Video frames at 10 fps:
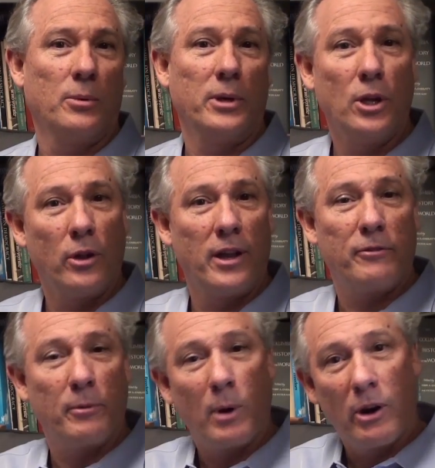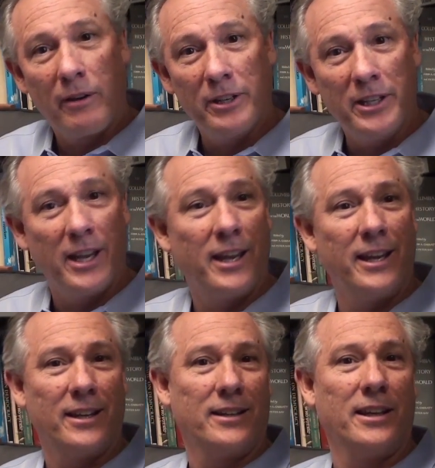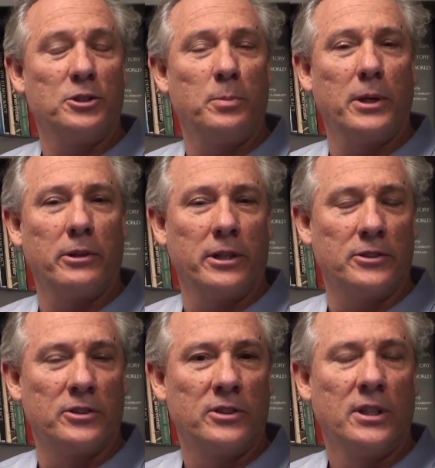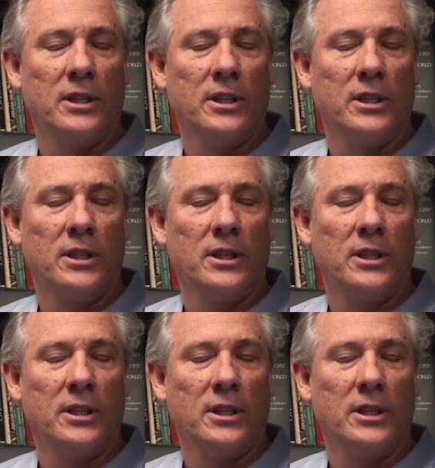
We know that from our everyday experience.